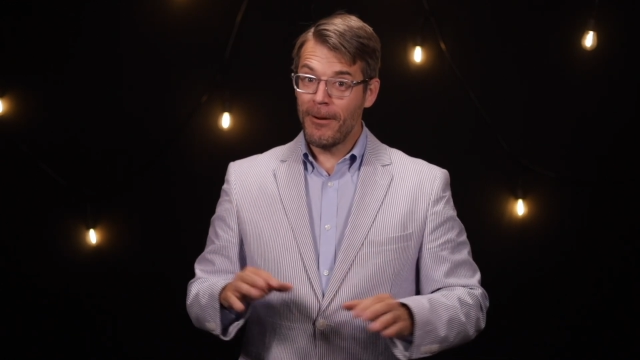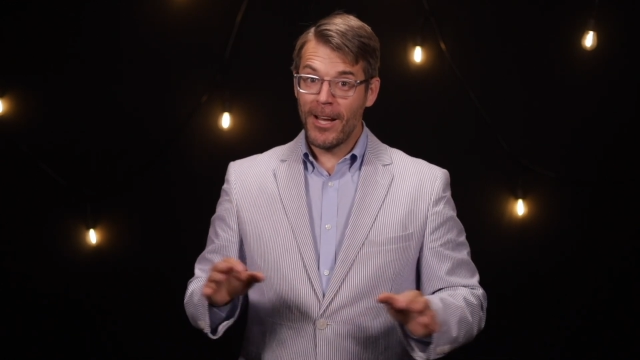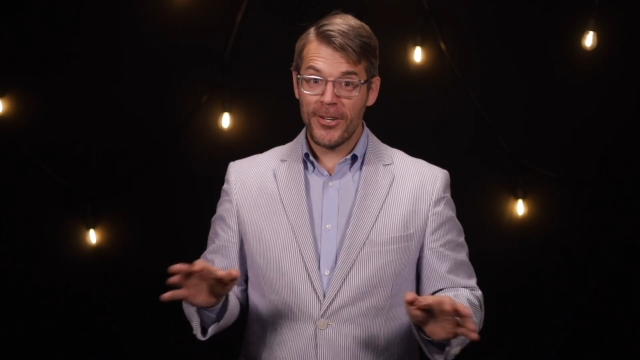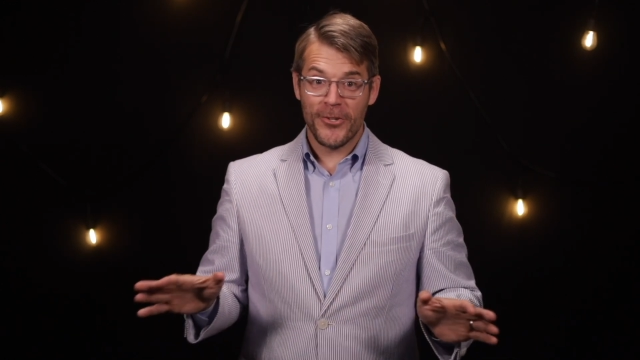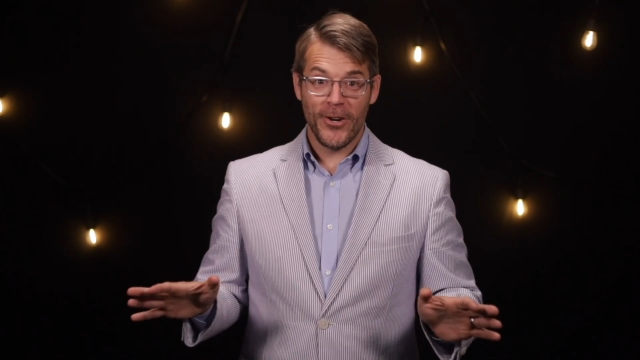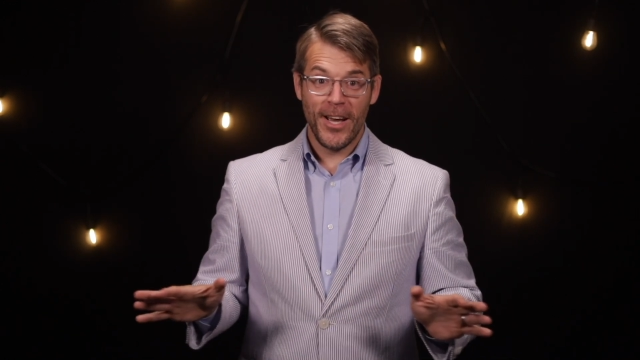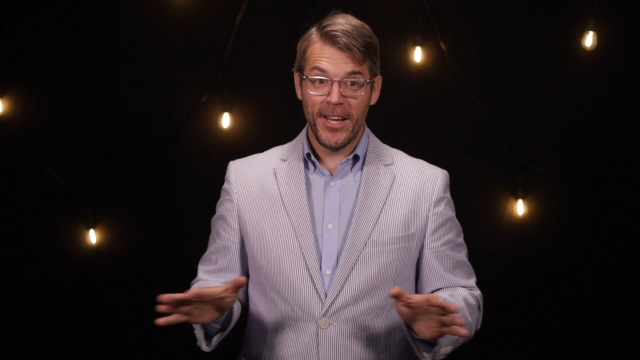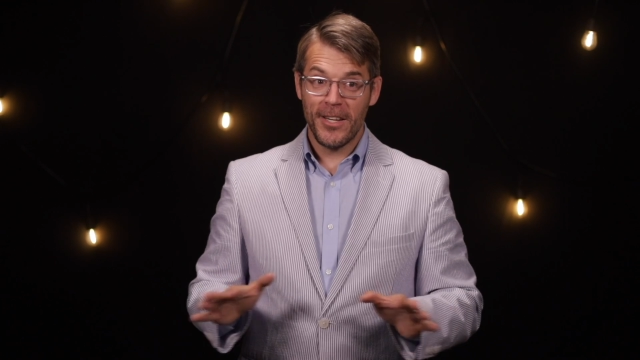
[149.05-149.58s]
not
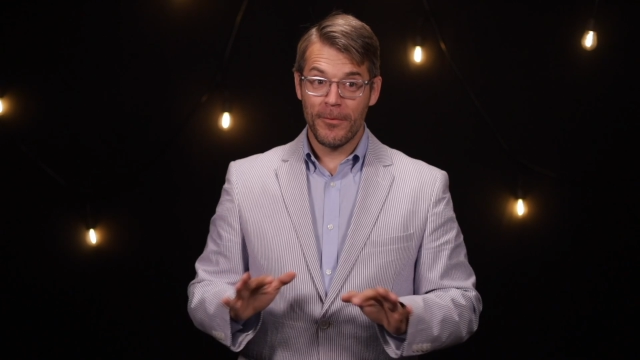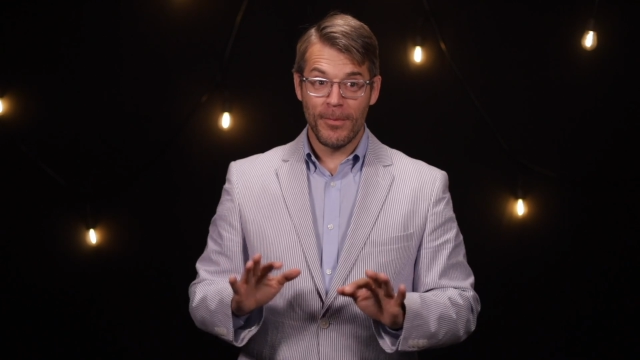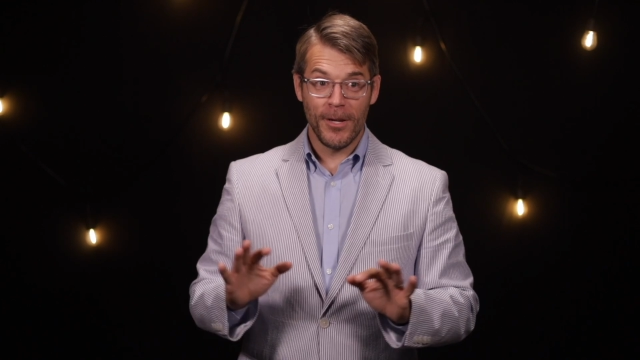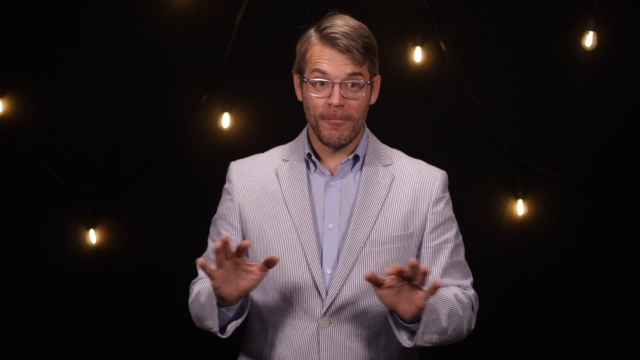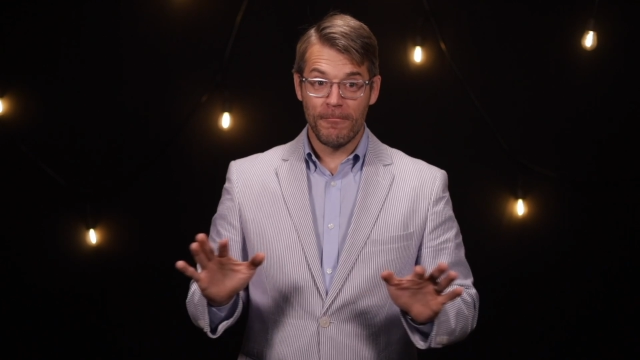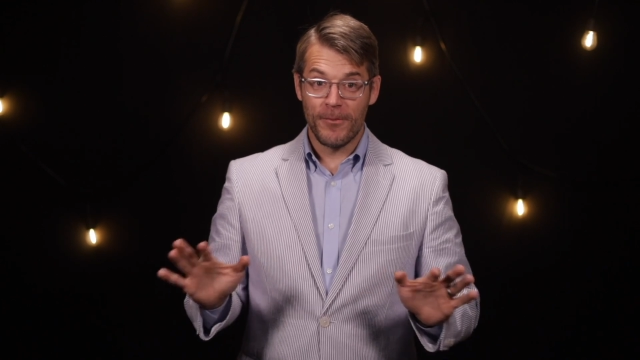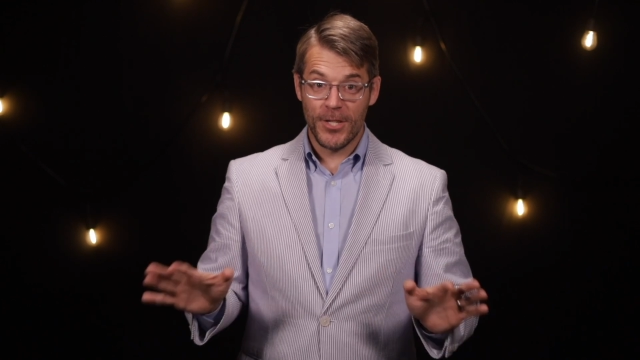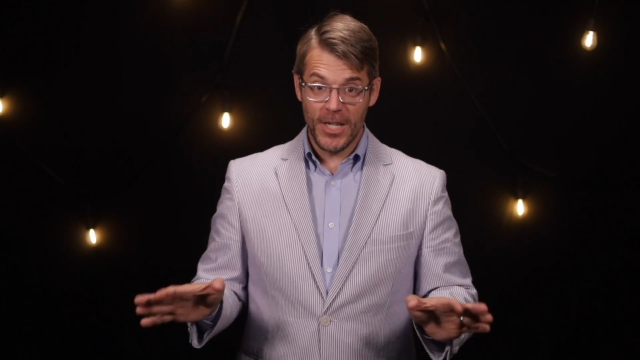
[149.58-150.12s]
trying to
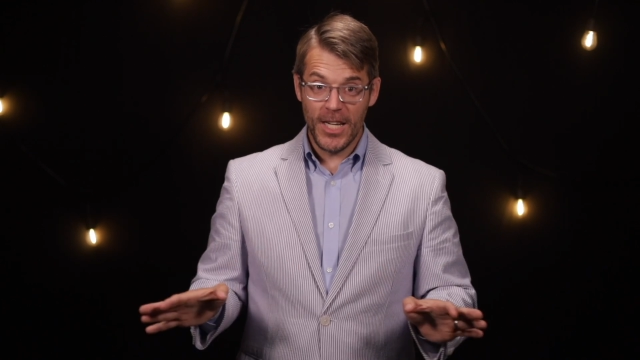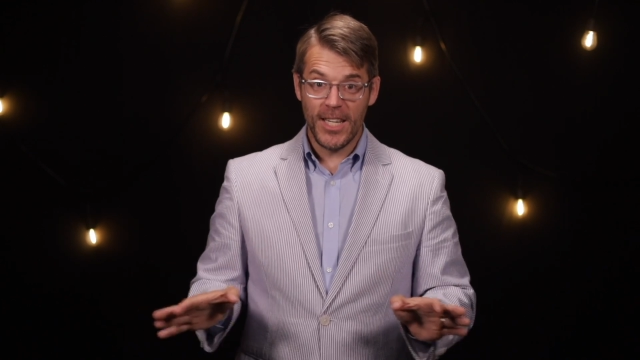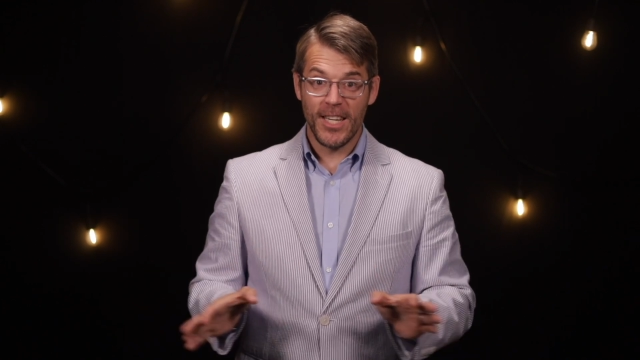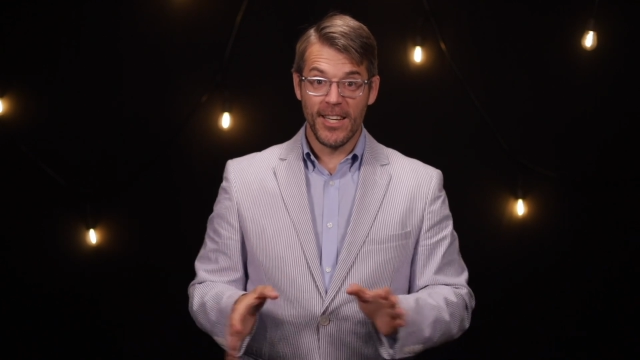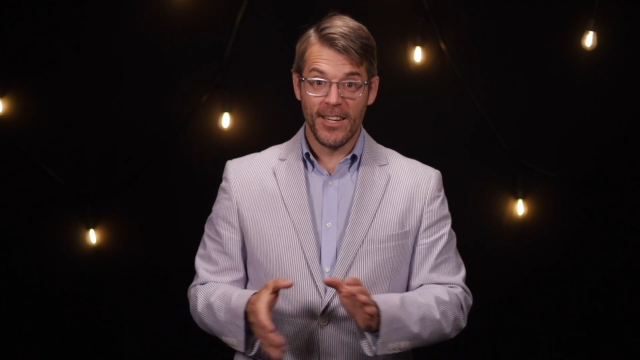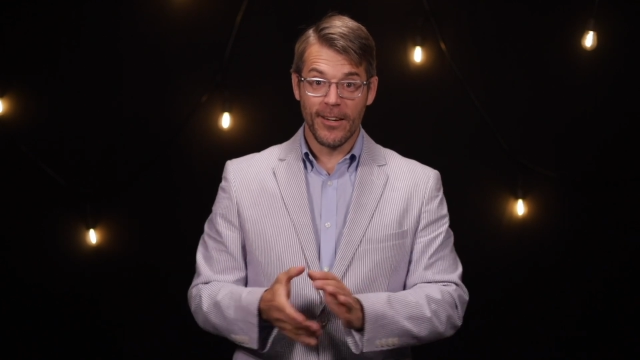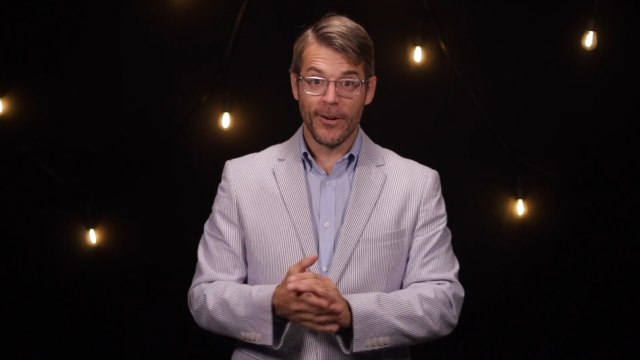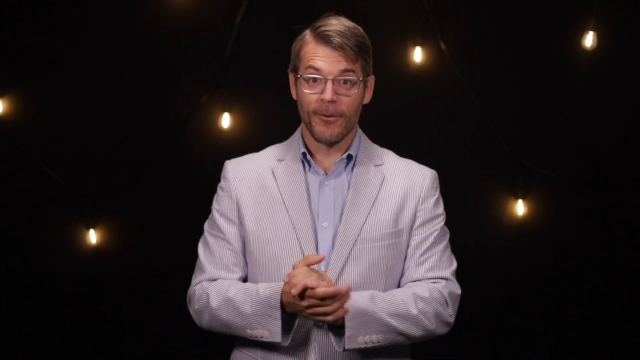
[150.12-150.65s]
be
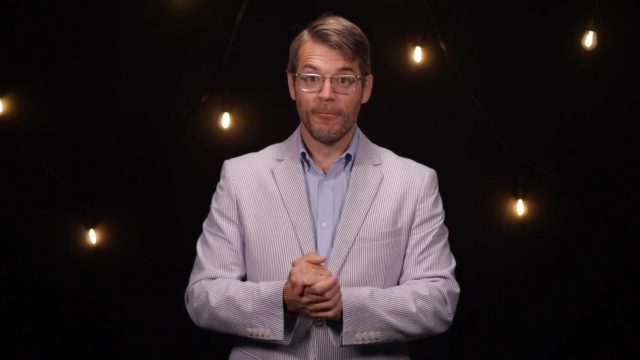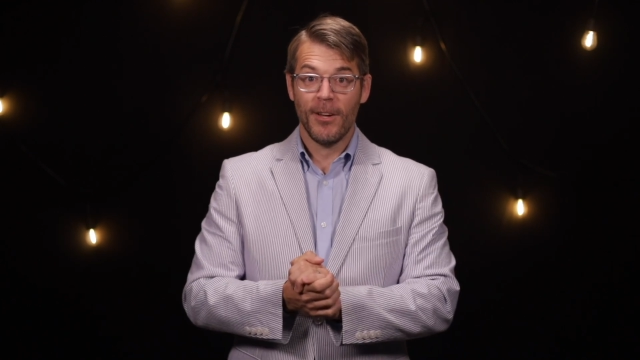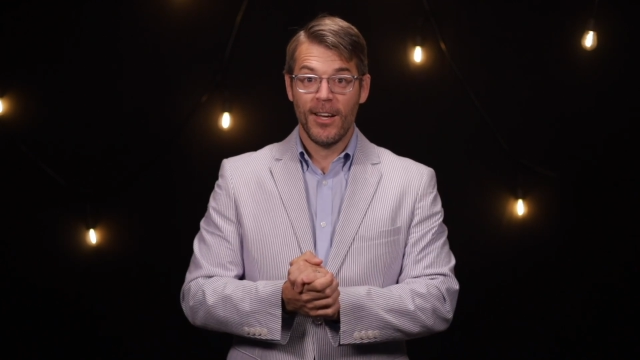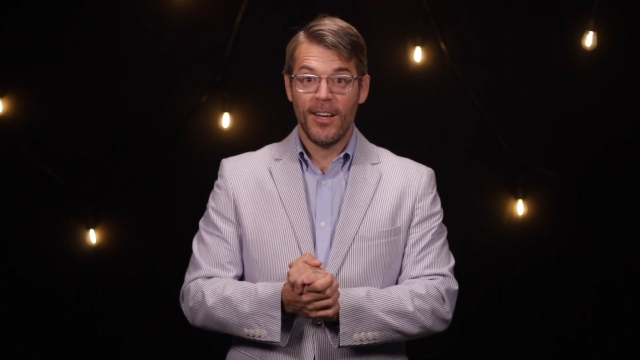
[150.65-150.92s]
cheeky here.